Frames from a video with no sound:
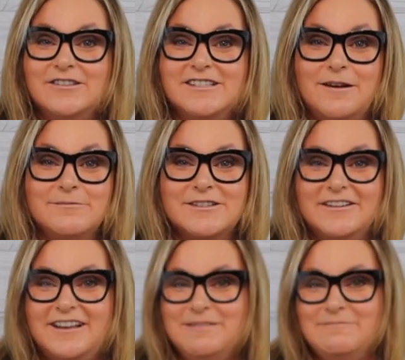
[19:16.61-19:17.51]
Something's
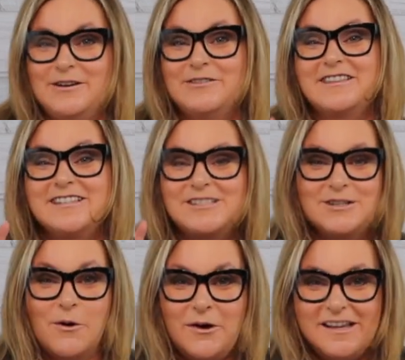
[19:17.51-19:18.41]
gonna get broke. This
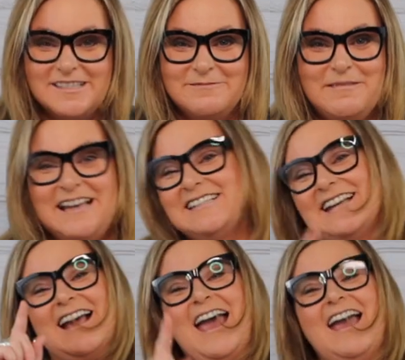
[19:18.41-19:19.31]
toy is
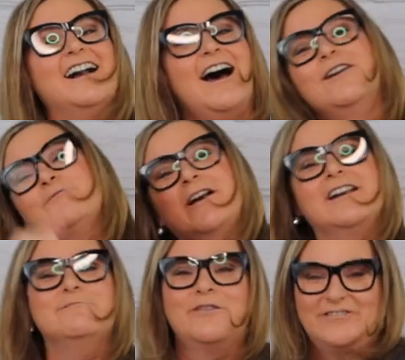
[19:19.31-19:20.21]
amazing. Hang on, we're
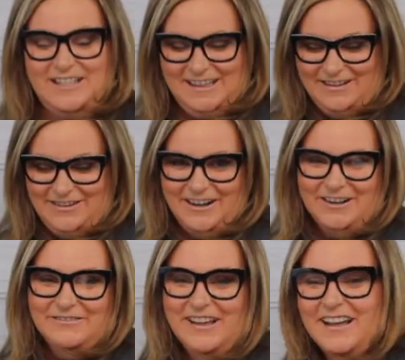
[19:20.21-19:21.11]
gonna move to the living room.